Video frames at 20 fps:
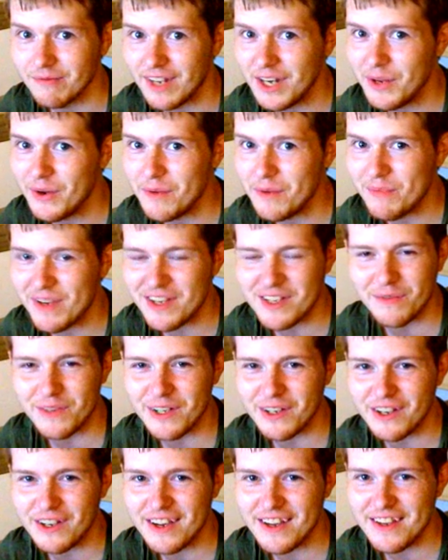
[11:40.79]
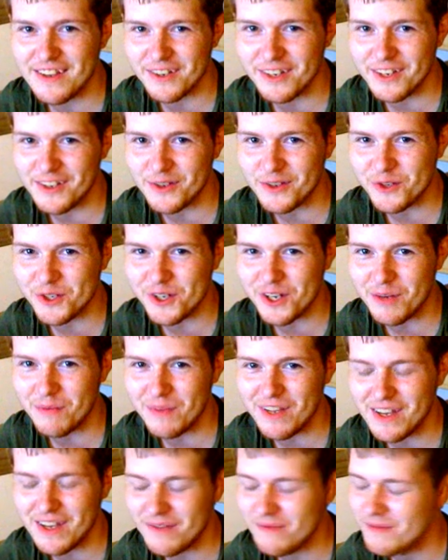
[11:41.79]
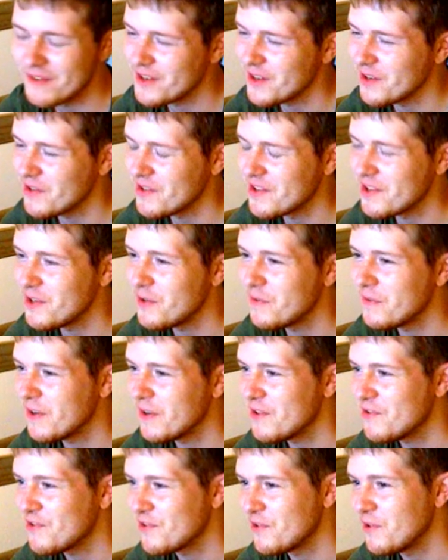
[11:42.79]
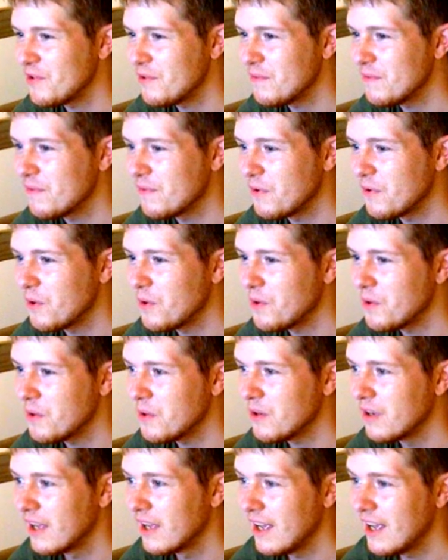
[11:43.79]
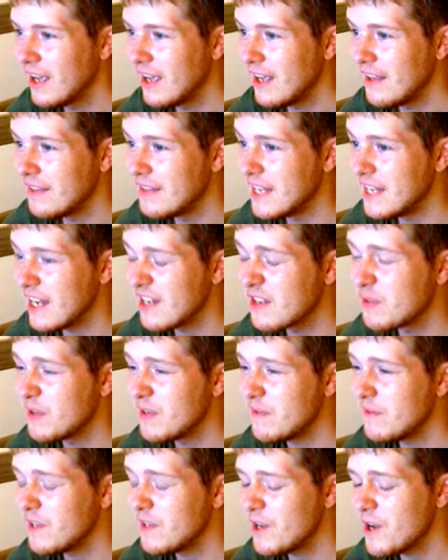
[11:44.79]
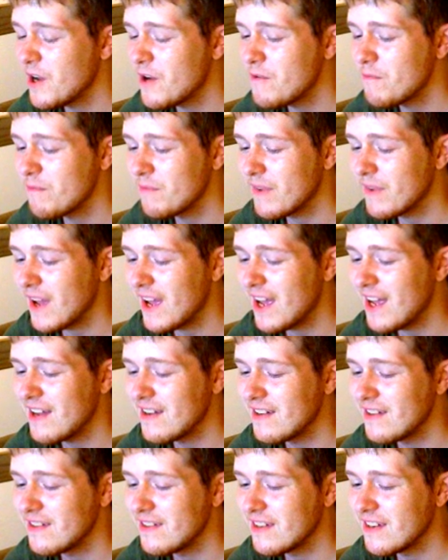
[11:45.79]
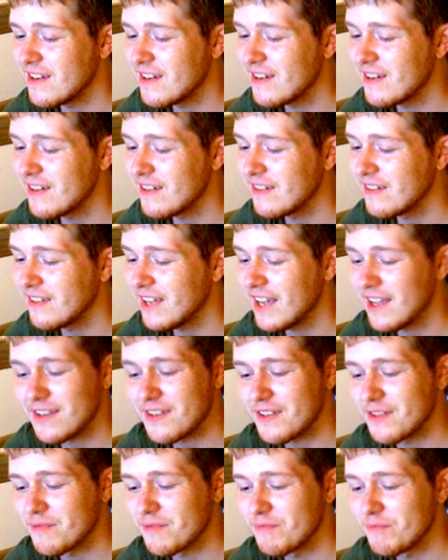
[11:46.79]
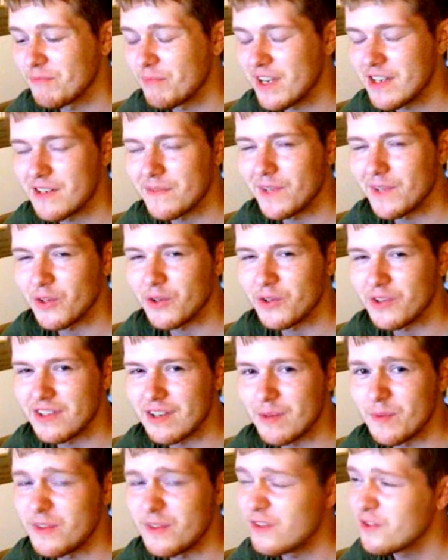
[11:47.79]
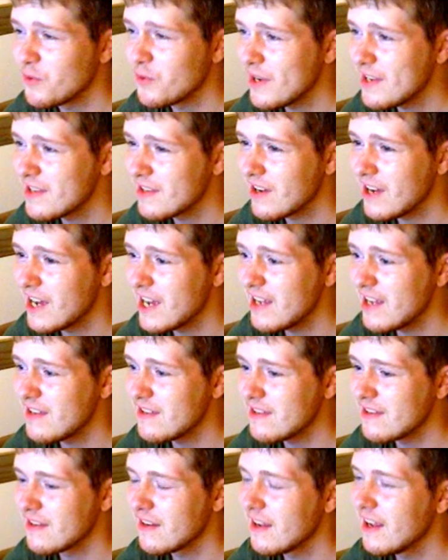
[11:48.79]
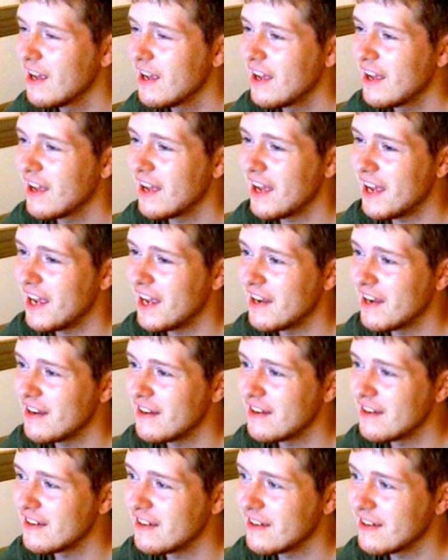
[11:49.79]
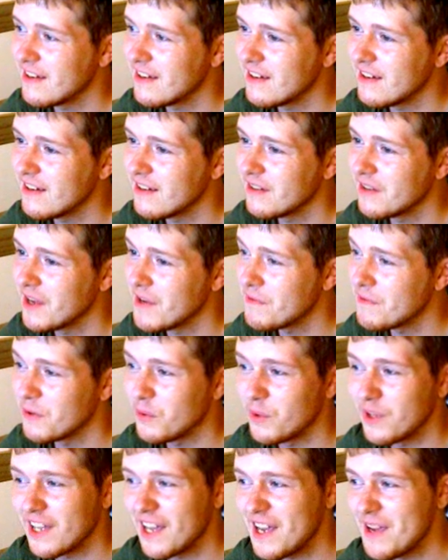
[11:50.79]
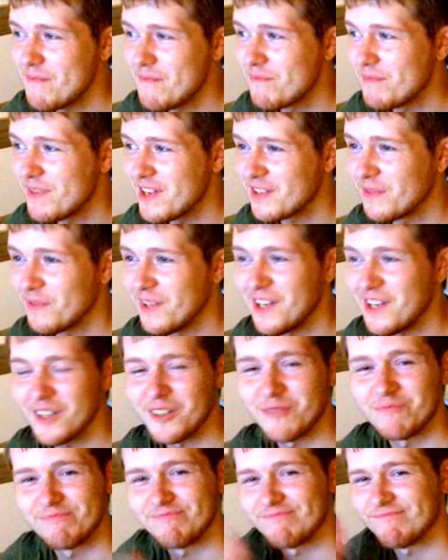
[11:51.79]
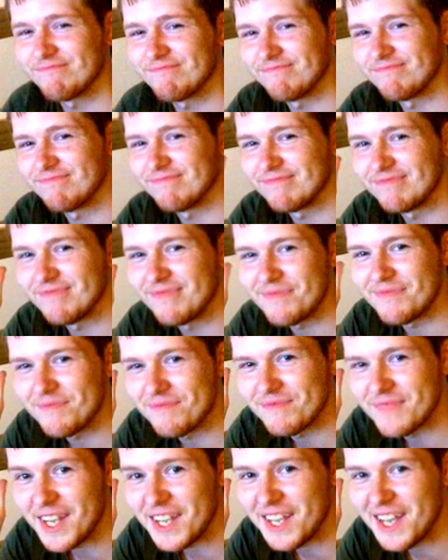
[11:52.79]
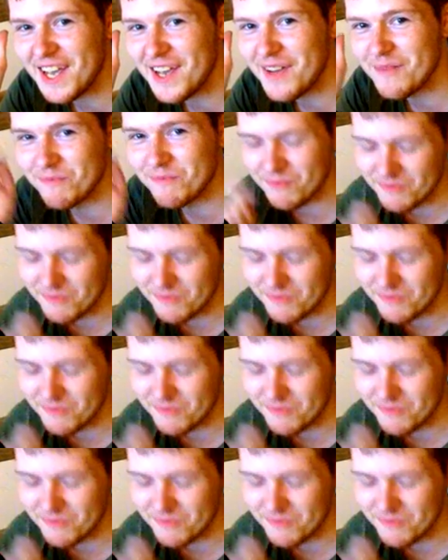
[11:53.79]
Anyway, best of luck, guys. I guess I'll shut up now. So I'll see you very soon for the XP video, and yes, best of luck on your summons as always, guys, and have fun with the game. Best of luck. Take care.